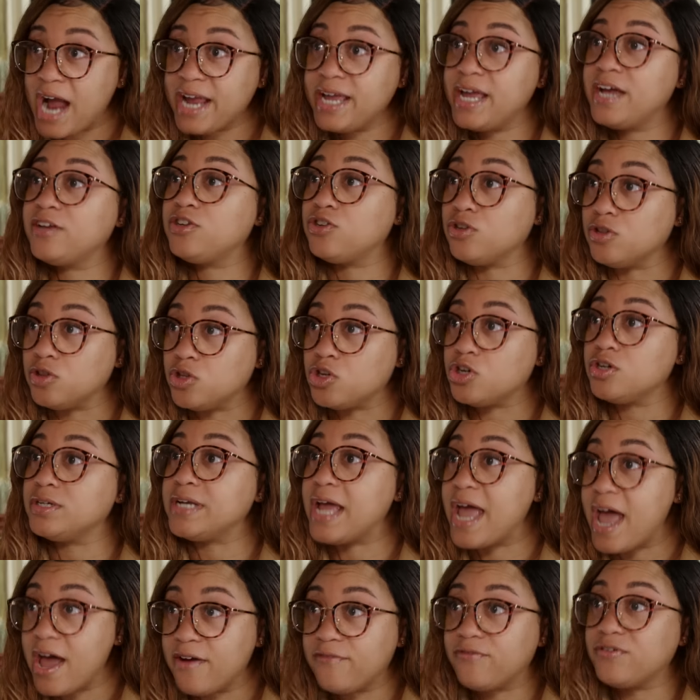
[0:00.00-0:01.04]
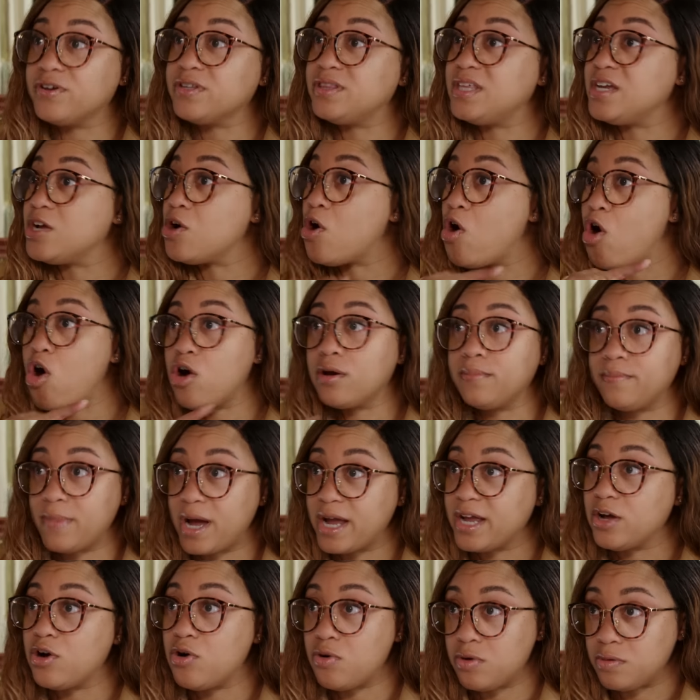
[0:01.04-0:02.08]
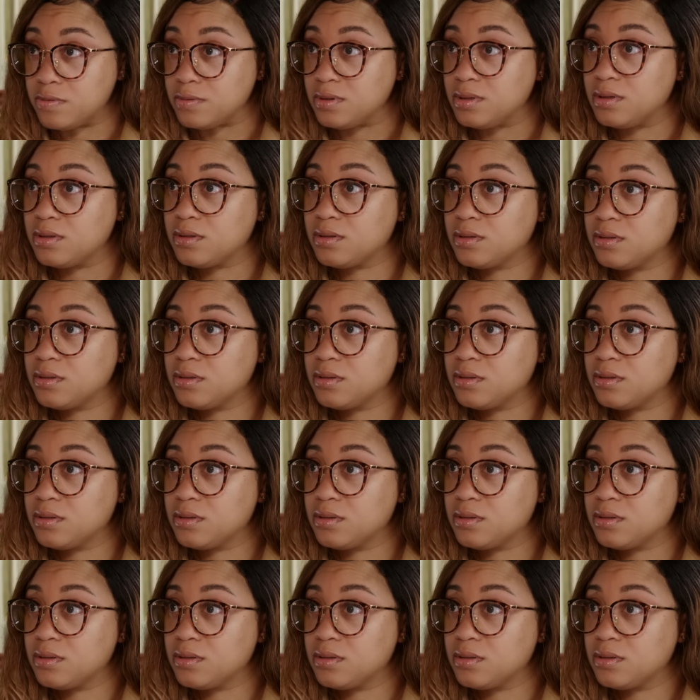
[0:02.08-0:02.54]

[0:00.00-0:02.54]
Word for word: I had to learn everything on my own.